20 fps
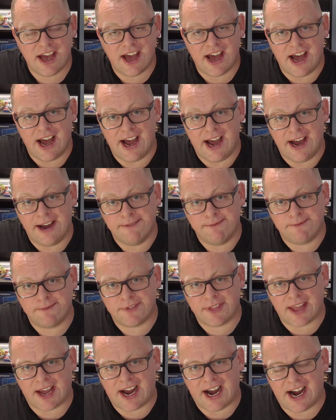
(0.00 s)
I
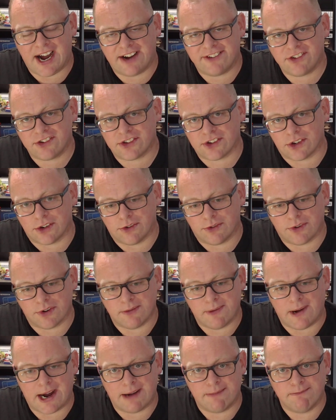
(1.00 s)
haven't done for
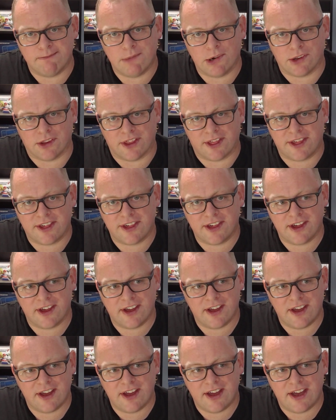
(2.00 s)
about a month.
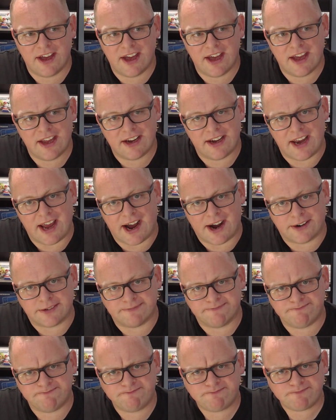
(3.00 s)
Now,
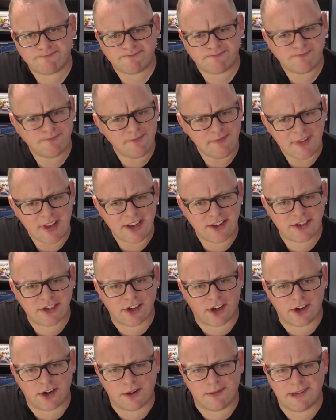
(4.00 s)
it's
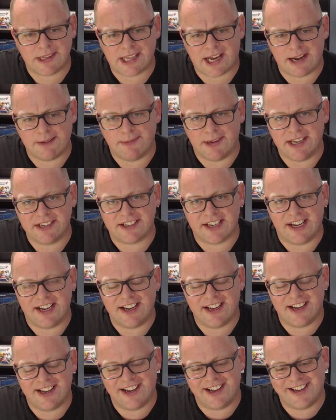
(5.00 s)
not normally like me, is it?
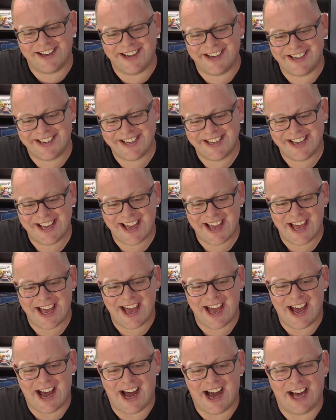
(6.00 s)

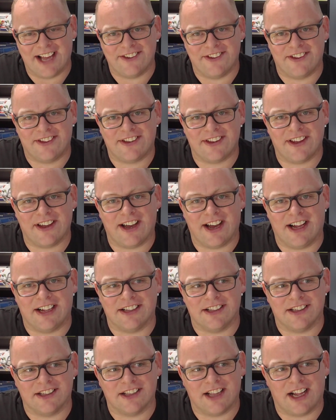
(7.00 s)
And
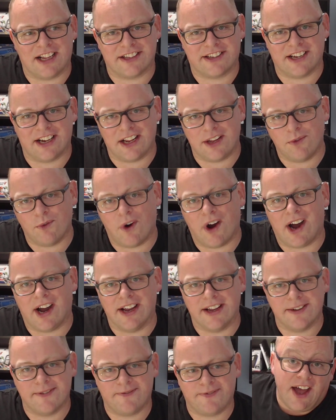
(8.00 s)
I'll tell you
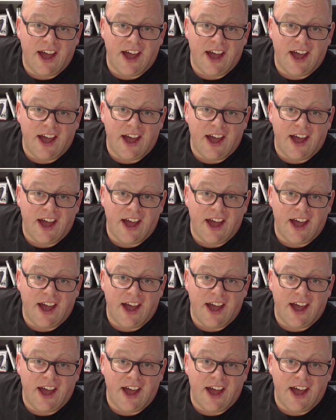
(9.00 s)
why.